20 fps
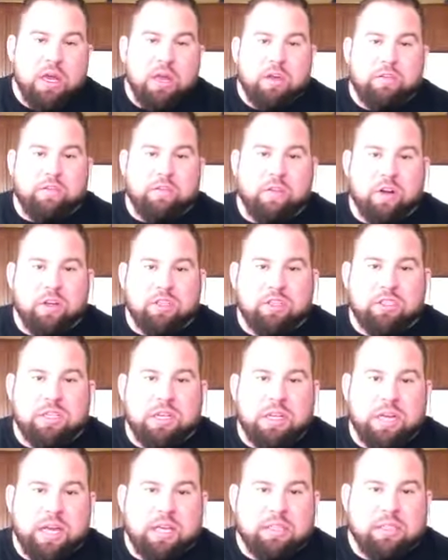First,
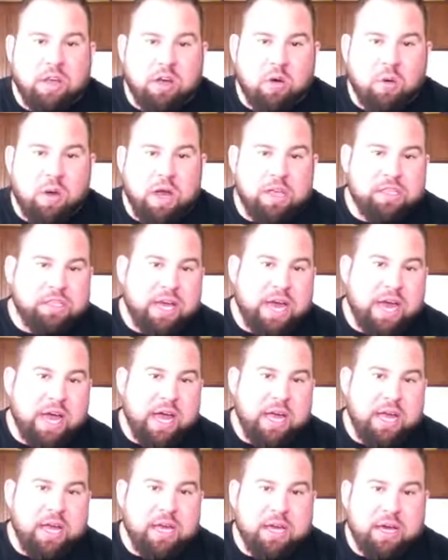as always,
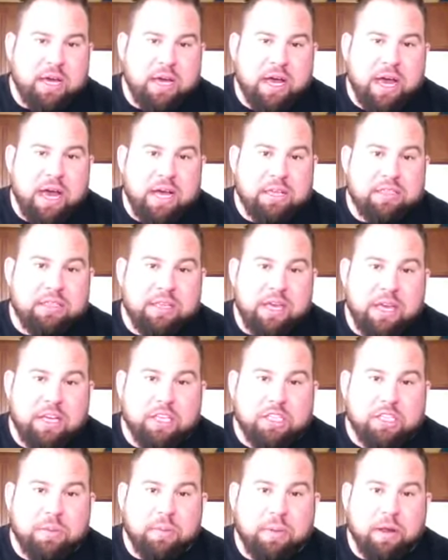I say
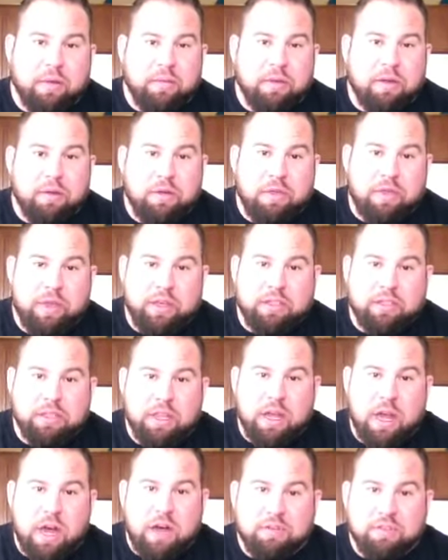experiment with things in
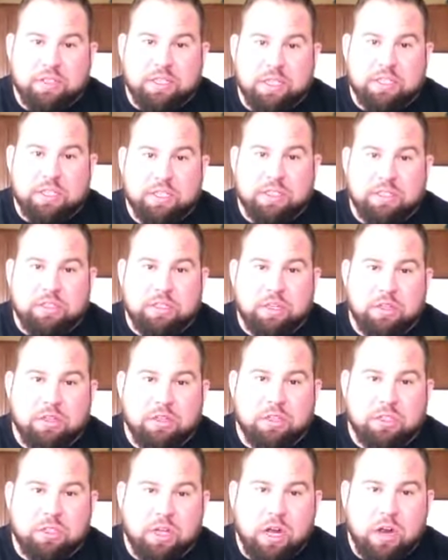the off season. So the
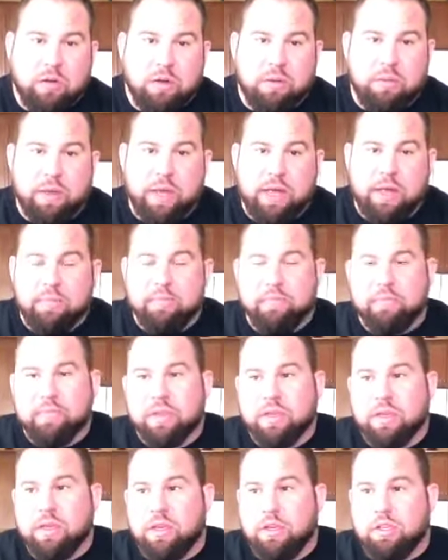start would be
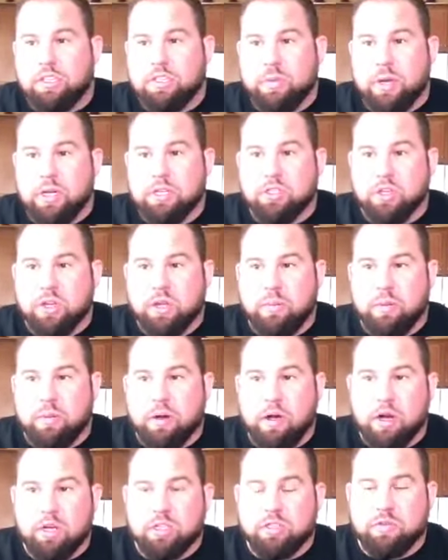use specialty
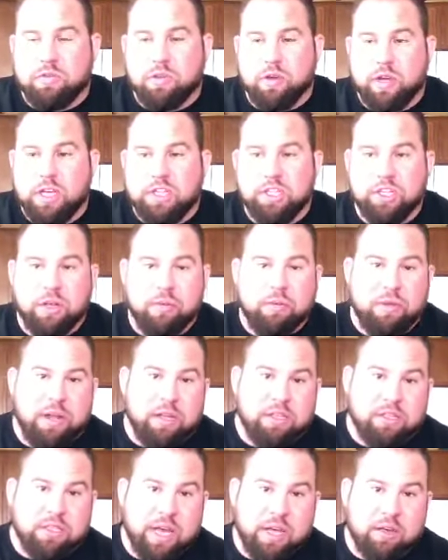bars for each of your
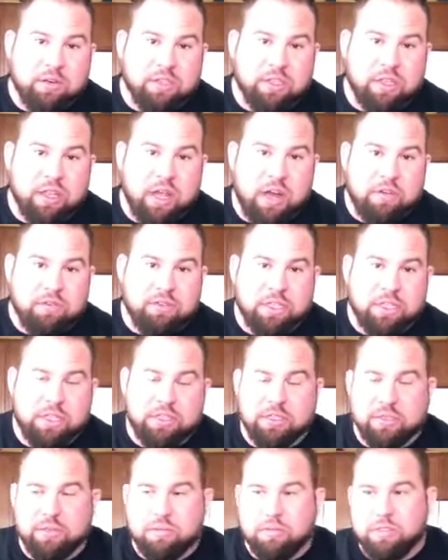mini cycles in the off season.